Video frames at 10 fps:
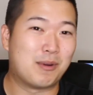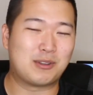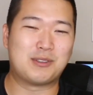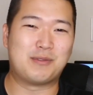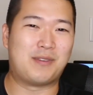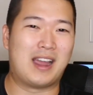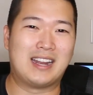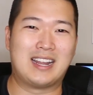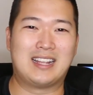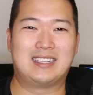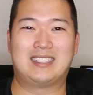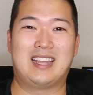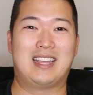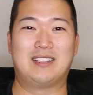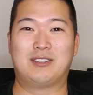personal finance,
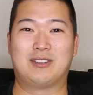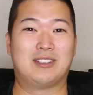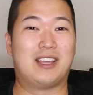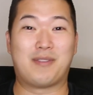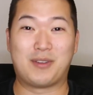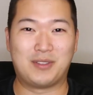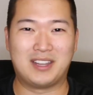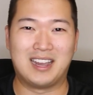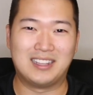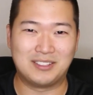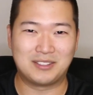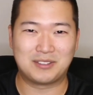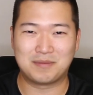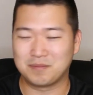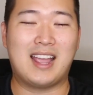and just life here in the
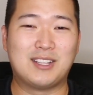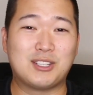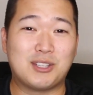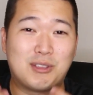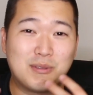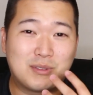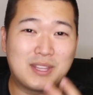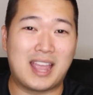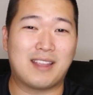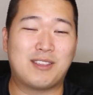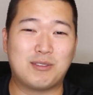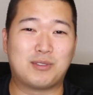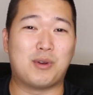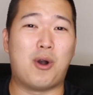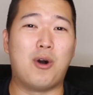islands. And just a huge thank you
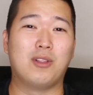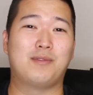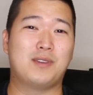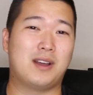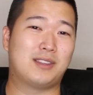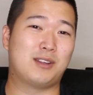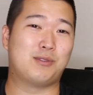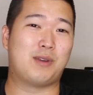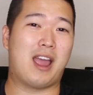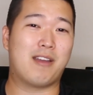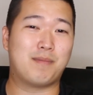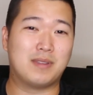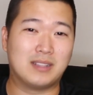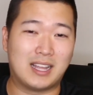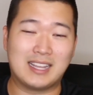to all of you out there who have
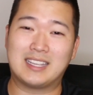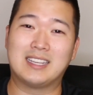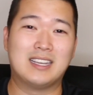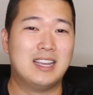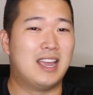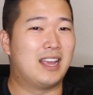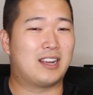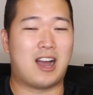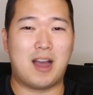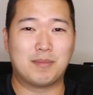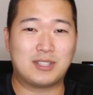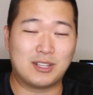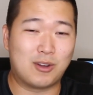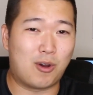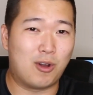been liking and
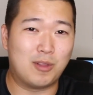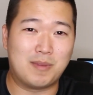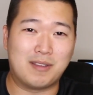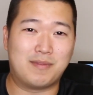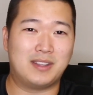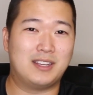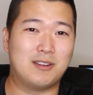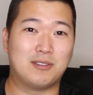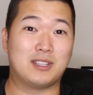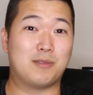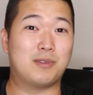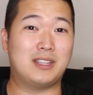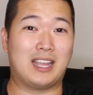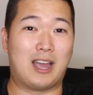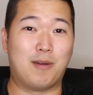commenting on all of my videos. It
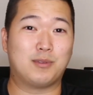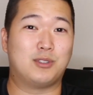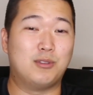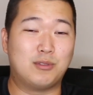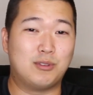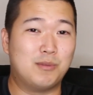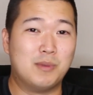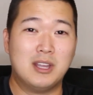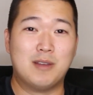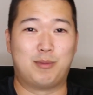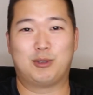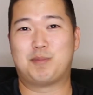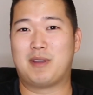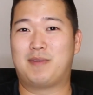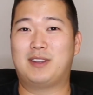really helps YouTube push
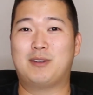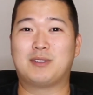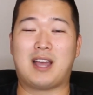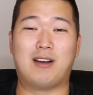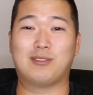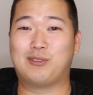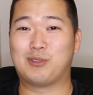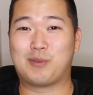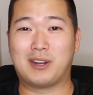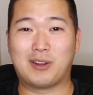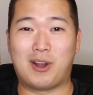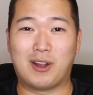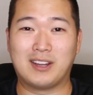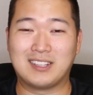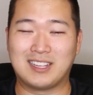my videos out to a greater
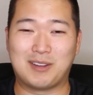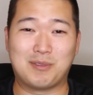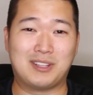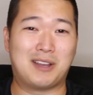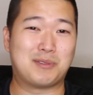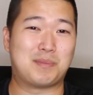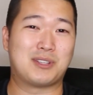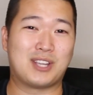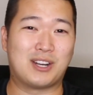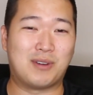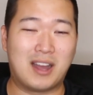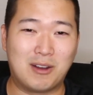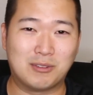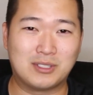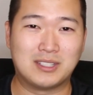audience and it really helps my channel
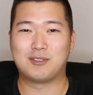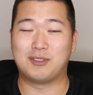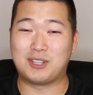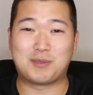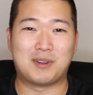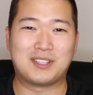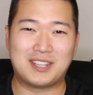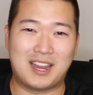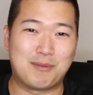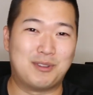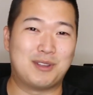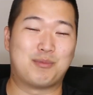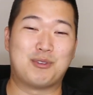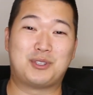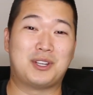out. So I just want to say I really
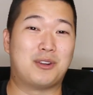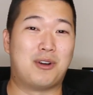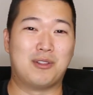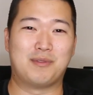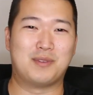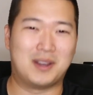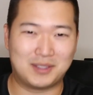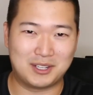appreciate all of you out